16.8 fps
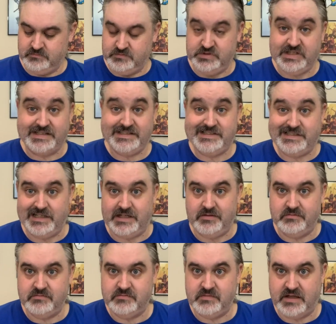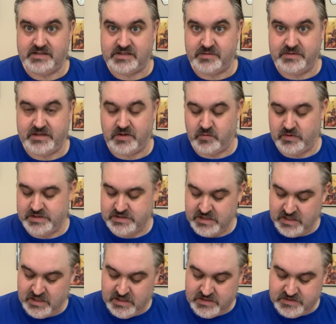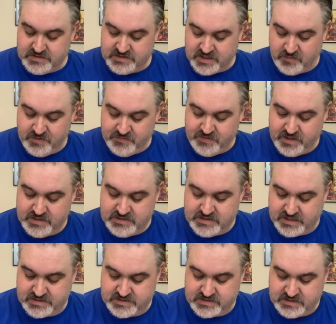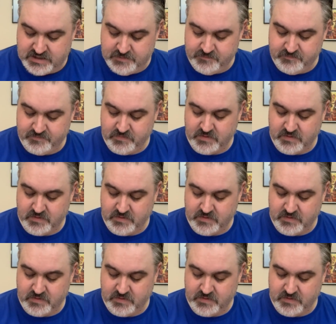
dusty as some of the other ones. Some are very dusty,